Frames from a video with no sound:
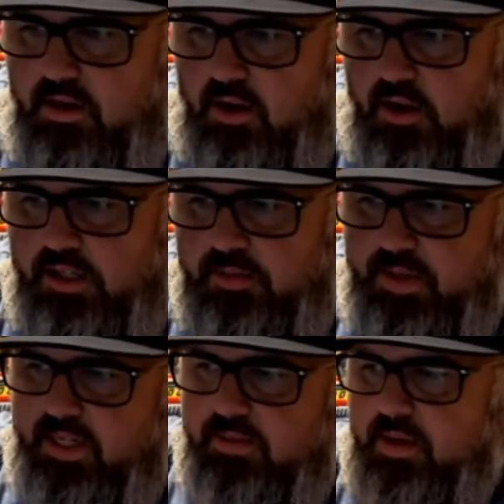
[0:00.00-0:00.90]
Arch
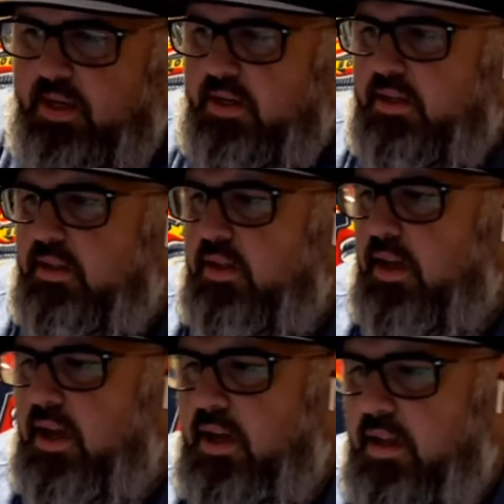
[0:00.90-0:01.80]
baseball
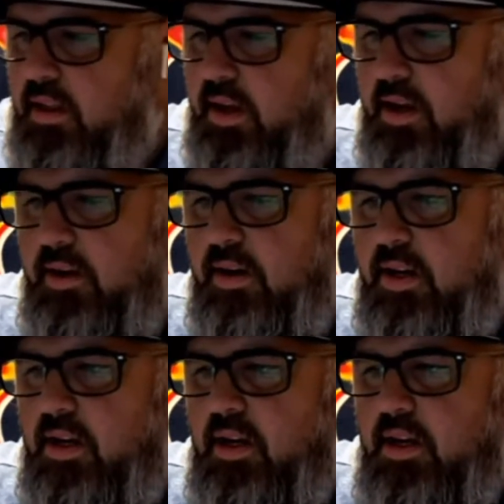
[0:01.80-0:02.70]
there,
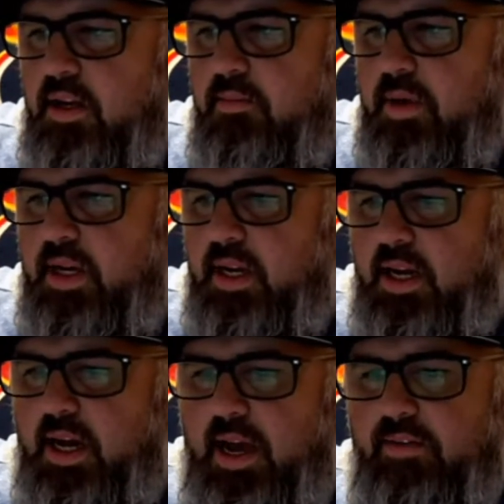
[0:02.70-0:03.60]
but
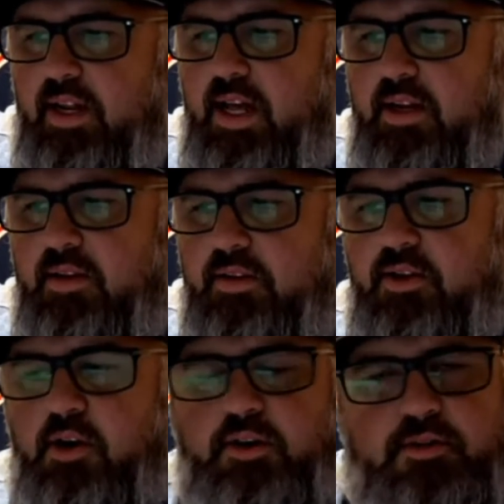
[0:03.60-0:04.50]
I have a lot of
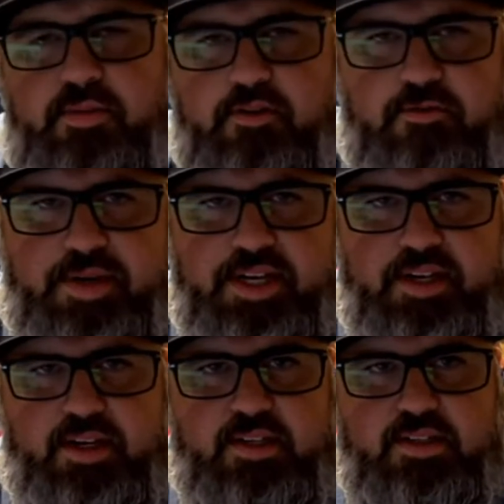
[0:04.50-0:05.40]
Cardinals
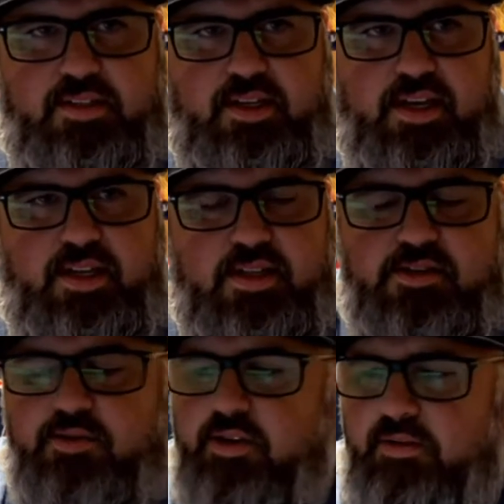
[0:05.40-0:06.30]
memorabilia in this
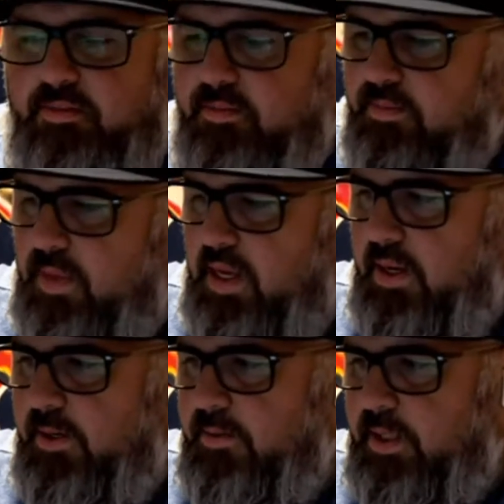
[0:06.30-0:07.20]
room.
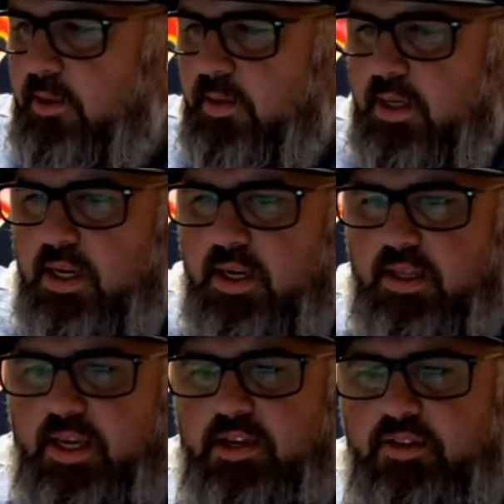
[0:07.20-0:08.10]
So,
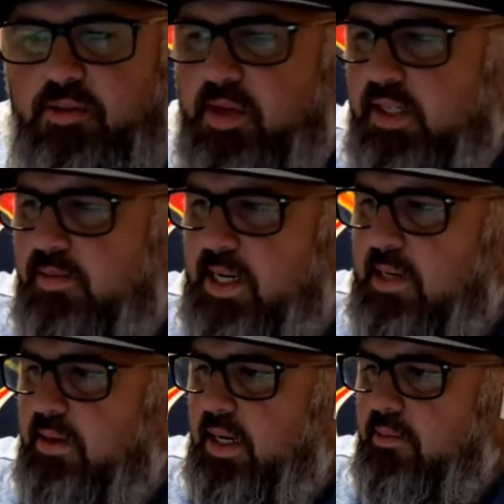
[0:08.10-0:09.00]
thank you so much, Bob.
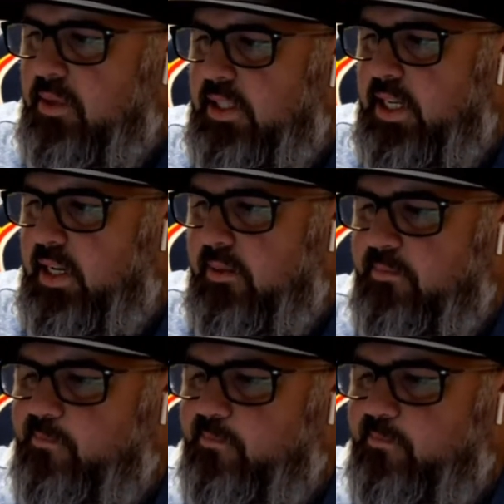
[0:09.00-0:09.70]
I appreciate it.